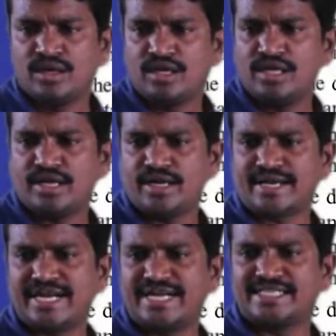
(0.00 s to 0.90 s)
here
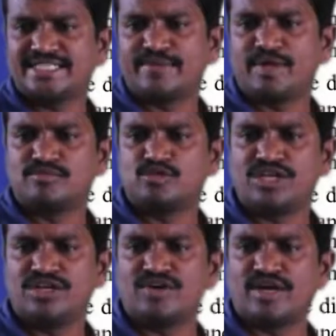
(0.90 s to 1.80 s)
right hand side becomes
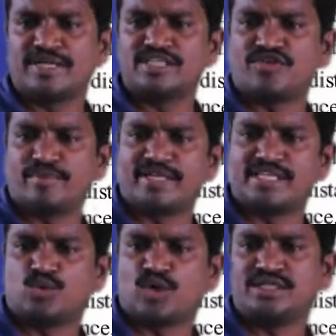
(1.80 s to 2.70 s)
3, 1 plus 1
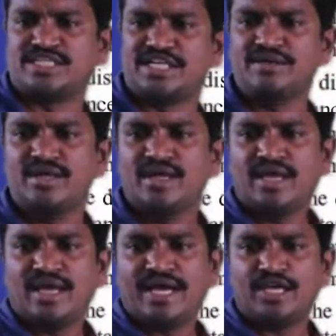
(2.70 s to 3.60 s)
plus 1, 3,
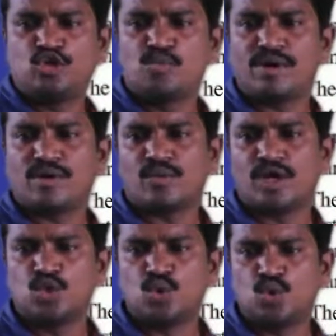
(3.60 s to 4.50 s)
and 2 power
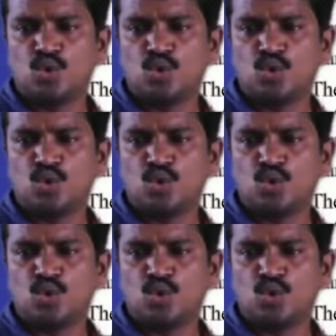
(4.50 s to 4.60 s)
1, 2.